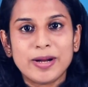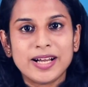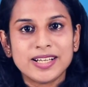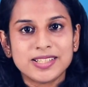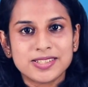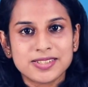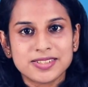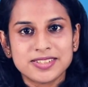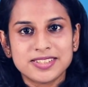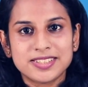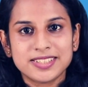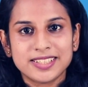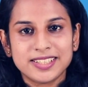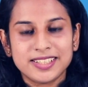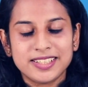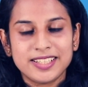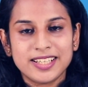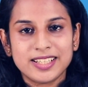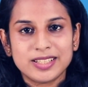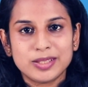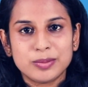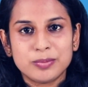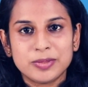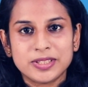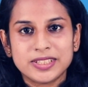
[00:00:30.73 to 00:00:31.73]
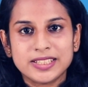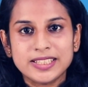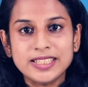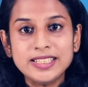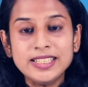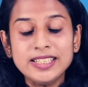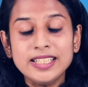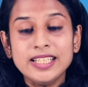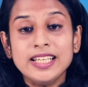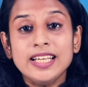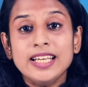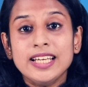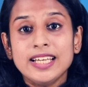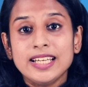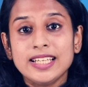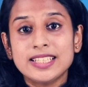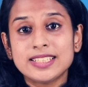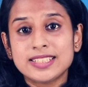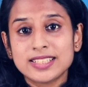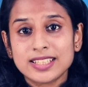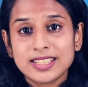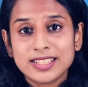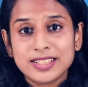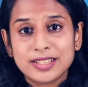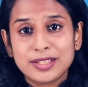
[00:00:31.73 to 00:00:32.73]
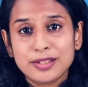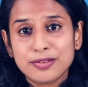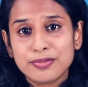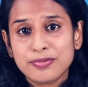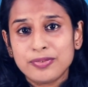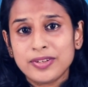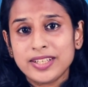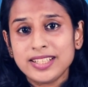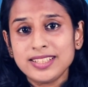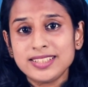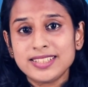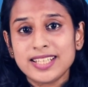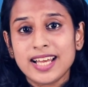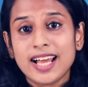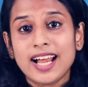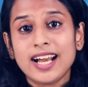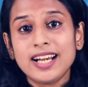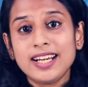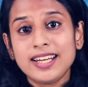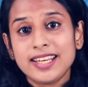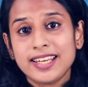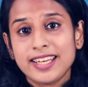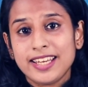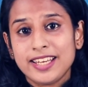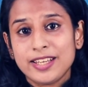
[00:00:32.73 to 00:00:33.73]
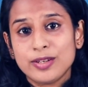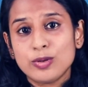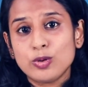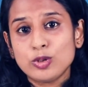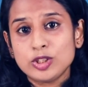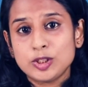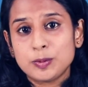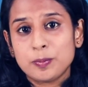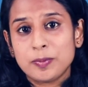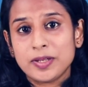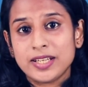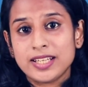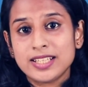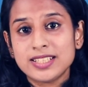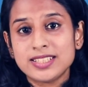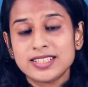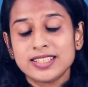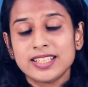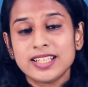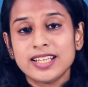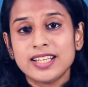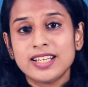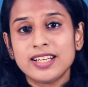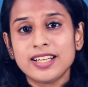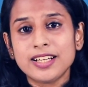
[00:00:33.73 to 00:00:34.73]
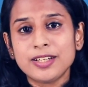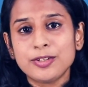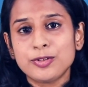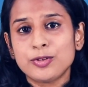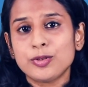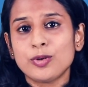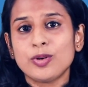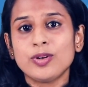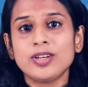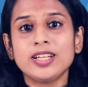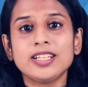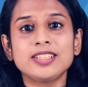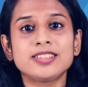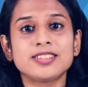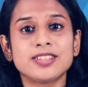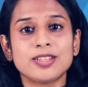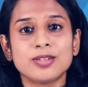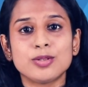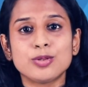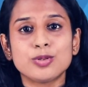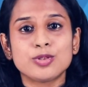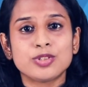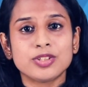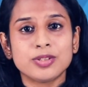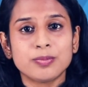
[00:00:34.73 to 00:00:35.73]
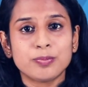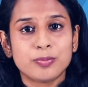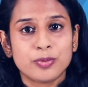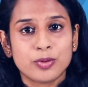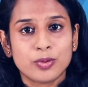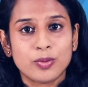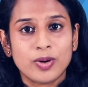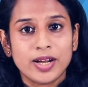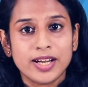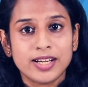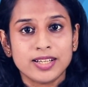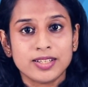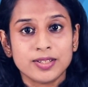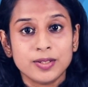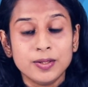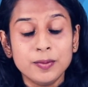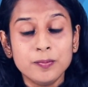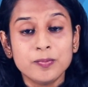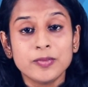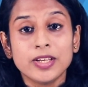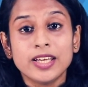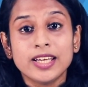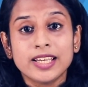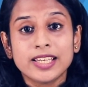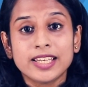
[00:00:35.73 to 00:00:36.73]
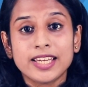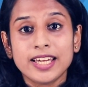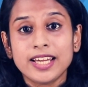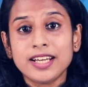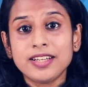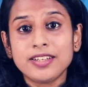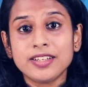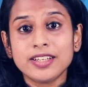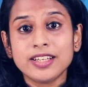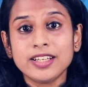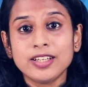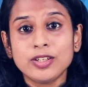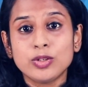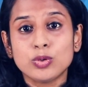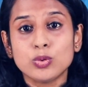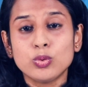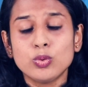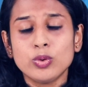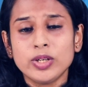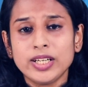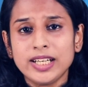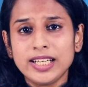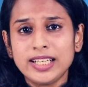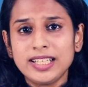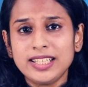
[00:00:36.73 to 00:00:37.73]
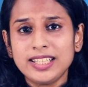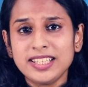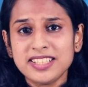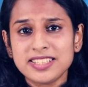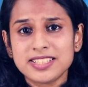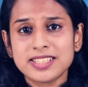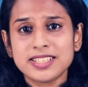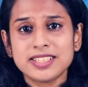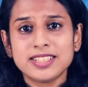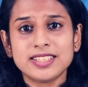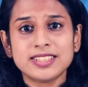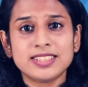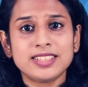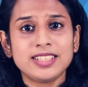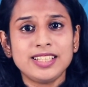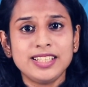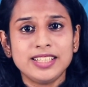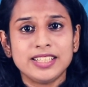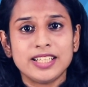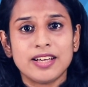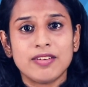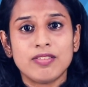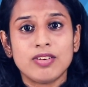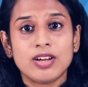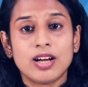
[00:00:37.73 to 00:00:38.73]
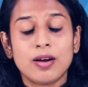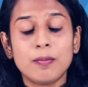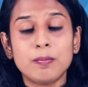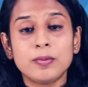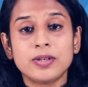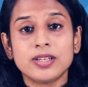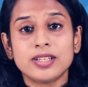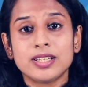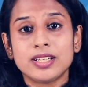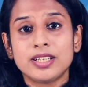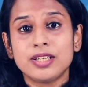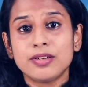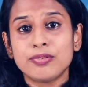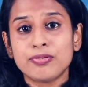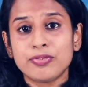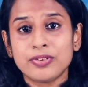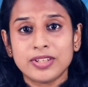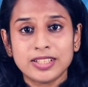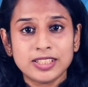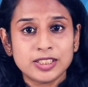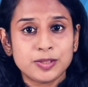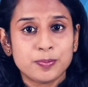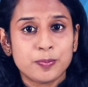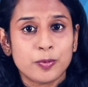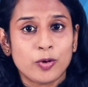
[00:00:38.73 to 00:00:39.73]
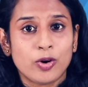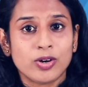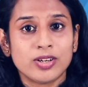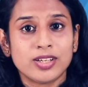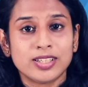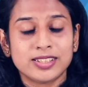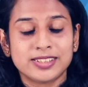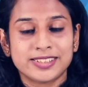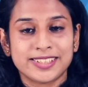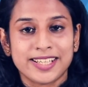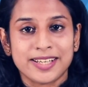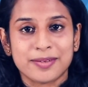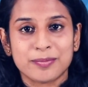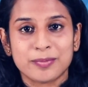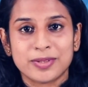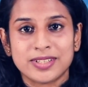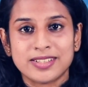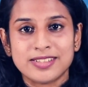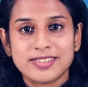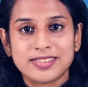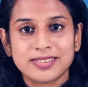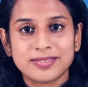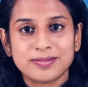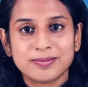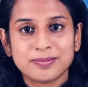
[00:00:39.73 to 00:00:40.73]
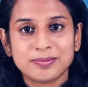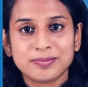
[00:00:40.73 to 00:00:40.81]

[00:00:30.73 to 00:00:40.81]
Patterns India Limited is a defense and aerospace electronic solution provider catering to indigenously developed defense product segment.